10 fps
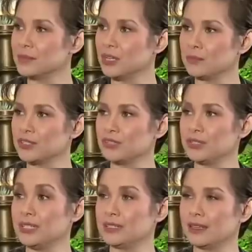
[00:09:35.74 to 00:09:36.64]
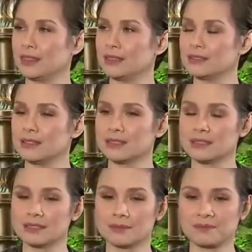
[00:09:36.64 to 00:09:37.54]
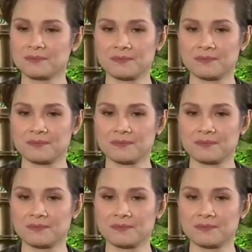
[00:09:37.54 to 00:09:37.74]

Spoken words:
I mean, opportunities like this, it's